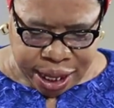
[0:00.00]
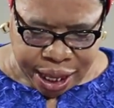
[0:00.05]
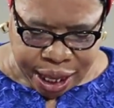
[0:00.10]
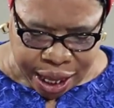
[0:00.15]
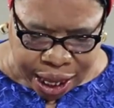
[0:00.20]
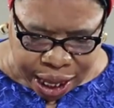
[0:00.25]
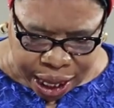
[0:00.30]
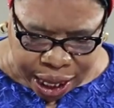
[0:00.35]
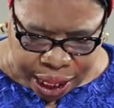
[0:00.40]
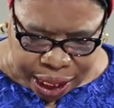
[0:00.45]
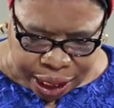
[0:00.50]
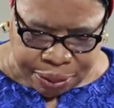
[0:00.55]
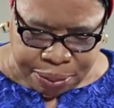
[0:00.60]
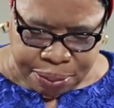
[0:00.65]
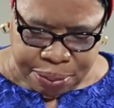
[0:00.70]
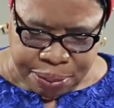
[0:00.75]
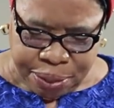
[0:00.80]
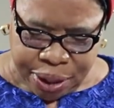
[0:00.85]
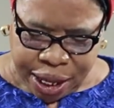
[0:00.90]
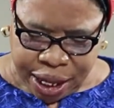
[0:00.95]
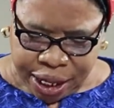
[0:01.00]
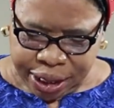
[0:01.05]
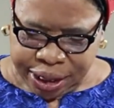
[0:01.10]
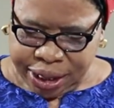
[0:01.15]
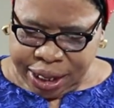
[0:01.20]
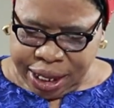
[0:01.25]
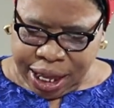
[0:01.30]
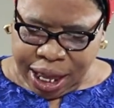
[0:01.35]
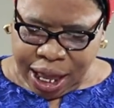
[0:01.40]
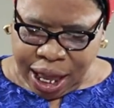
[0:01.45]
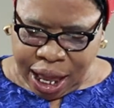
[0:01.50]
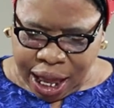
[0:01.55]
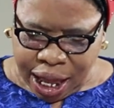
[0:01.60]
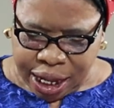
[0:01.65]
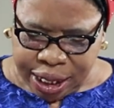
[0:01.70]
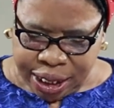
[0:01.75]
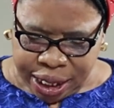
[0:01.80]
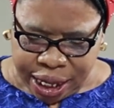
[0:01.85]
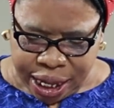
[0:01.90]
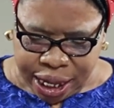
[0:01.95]
Amen.
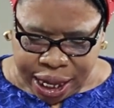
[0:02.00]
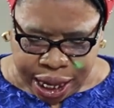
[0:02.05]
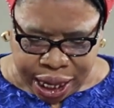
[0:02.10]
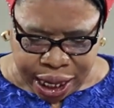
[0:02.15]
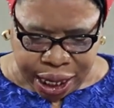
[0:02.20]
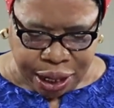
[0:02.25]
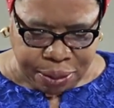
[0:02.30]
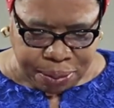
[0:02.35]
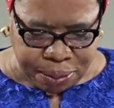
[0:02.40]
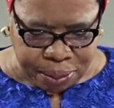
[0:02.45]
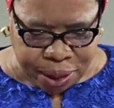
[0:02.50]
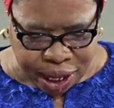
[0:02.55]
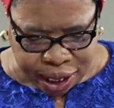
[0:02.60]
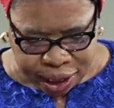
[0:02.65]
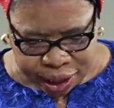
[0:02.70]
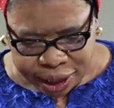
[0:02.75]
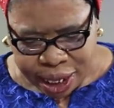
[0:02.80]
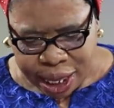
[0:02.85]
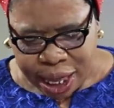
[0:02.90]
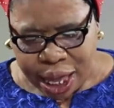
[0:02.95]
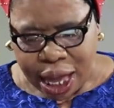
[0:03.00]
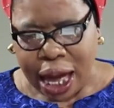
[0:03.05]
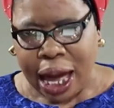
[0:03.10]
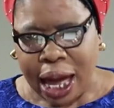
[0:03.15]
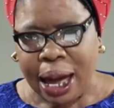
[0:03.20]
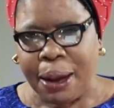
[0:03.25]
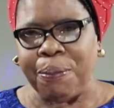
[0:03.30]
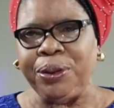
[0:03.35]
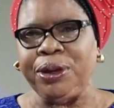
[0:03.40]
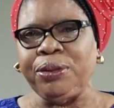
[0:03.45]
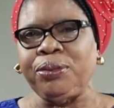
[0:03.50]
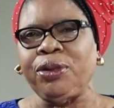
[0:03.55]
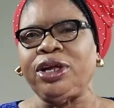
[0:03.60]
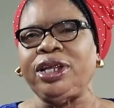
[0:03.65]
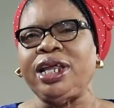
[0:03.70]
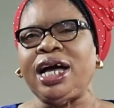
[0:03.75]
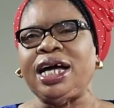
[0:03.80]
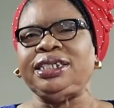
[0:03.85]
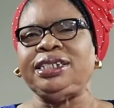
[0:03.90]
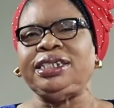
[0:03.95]
And amen. Happy
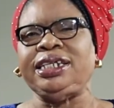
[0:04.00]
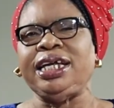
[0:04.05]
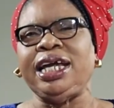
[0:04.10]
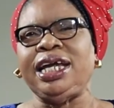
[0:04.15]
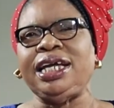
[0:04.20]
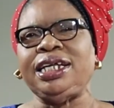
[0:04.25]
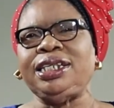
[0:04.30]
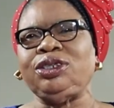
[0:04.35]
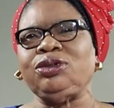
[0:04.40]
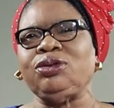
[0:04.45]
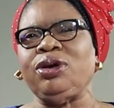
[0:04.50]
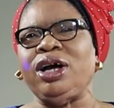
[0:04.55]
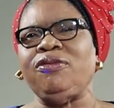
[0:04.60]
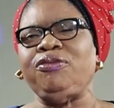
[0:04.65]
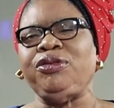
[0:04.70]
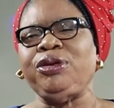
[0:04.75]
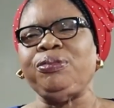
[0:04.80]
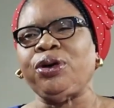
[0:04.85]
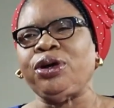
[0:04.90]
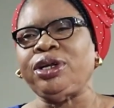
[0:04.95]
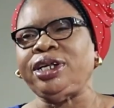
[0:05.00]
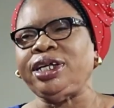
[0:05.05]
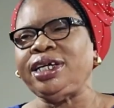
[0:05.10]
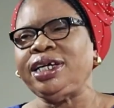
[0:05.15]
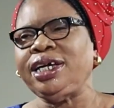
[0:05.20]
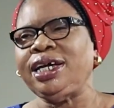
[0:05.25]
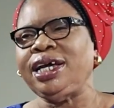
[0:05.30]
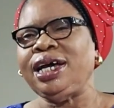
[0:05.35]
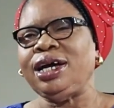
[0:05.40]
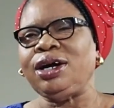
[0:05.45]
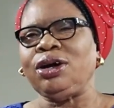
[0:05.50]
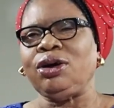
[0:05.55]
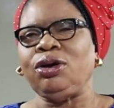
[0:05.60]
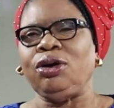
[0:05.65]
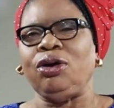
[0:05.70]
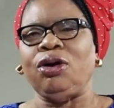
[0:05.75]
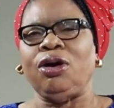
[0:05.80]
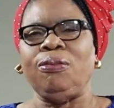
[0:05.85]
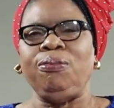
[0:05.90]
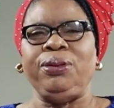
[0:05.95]
Mother's Day to everybody.
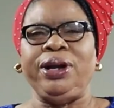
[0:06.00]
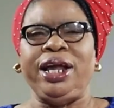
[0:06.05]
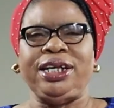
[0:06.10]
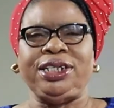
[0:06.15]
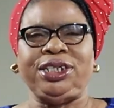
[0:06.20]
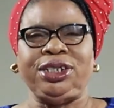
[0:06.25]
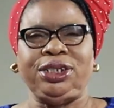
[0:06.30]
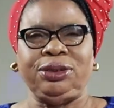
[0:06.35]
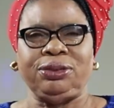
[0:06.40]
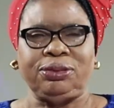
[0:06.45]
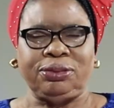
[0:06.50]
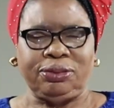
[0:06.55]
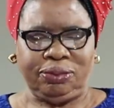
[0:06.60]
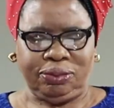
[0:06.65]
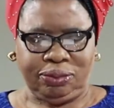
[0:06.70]
God bless you.